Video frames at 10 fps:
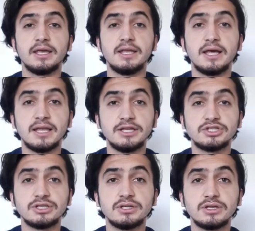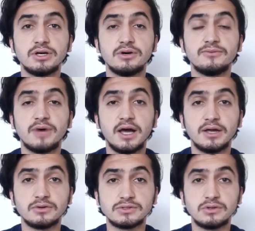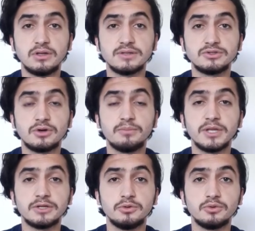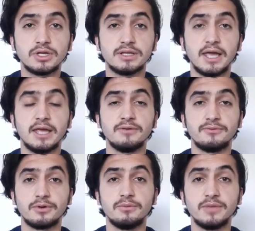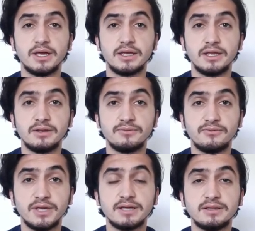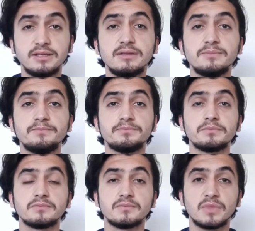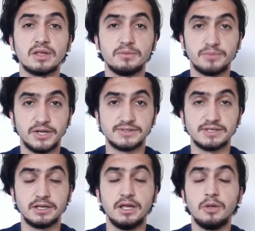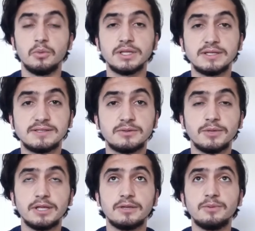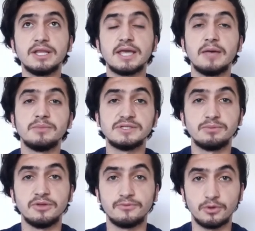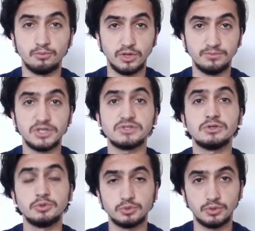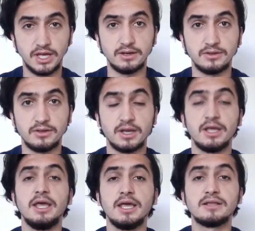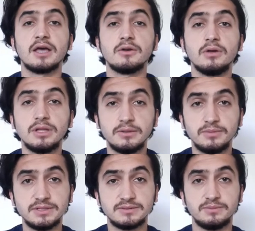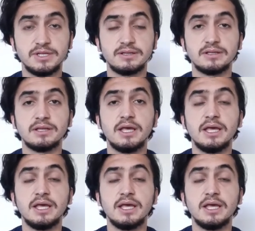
inhalation of aerosol droplet nuclei from the infected person. What does it mean? It means can be spread from one person to another. It can only be spread